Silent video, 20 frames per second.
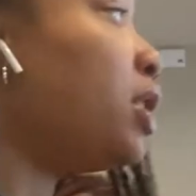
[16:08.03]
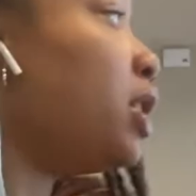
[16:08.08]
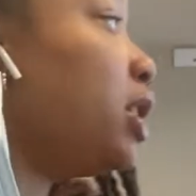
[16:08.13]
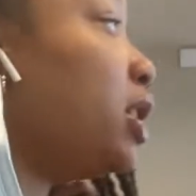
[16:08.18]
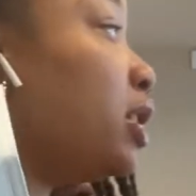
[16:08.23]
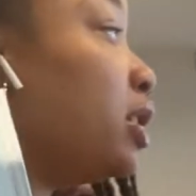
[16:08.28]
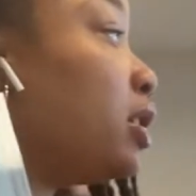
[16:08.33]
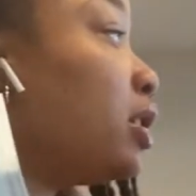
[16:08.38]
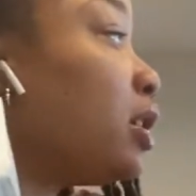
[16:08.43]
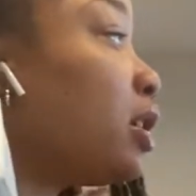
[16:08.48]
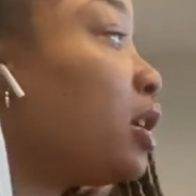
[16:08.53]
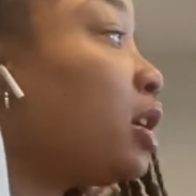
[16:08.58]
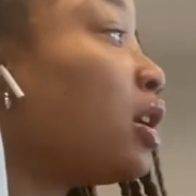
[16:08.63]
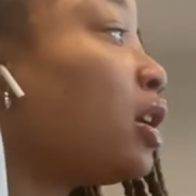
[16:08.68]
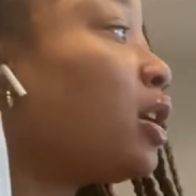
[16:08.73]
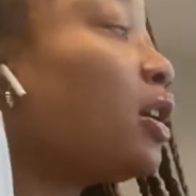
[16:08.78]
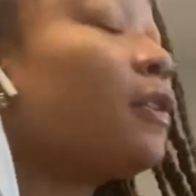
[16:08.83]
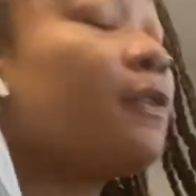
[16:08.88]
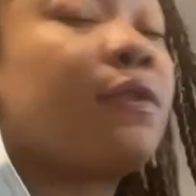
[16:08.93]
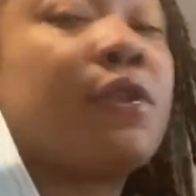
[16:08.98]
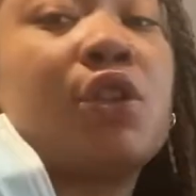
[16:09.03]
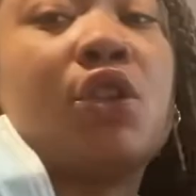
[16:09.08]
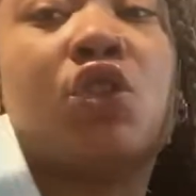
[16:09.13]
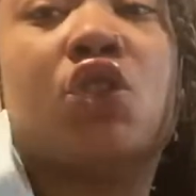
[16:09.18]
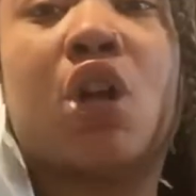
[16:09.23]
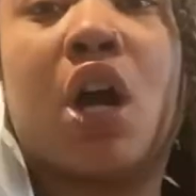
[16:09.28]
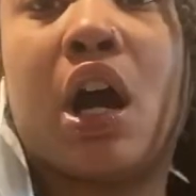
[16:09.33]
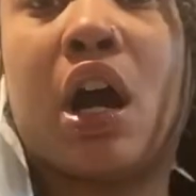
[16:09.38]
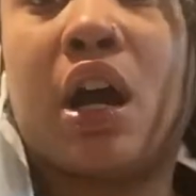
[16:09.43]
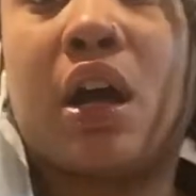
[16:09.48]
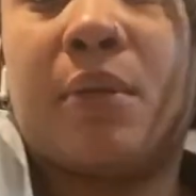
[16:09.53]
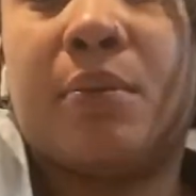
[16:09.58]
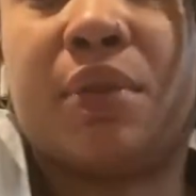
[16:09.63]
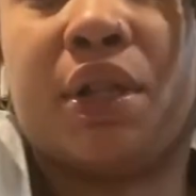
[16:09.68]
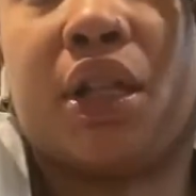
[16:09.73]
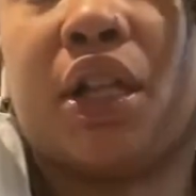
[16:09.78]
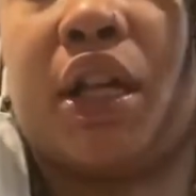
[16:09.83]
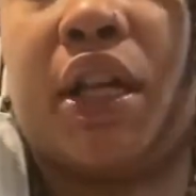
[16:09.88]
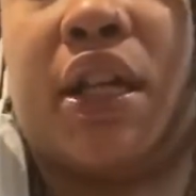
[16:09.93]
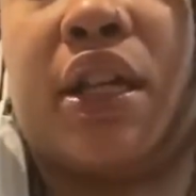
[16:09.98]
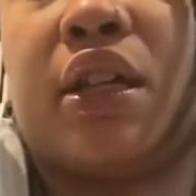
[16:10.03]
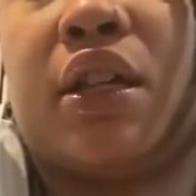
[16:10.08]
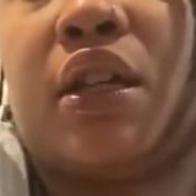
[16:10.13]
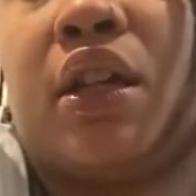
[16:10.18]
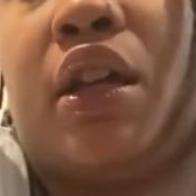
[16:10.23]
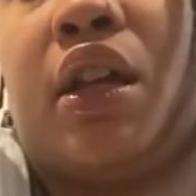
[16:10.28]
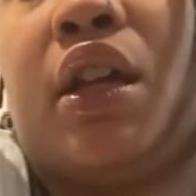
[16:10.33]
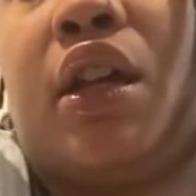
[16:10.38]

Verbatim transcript: need for the job but like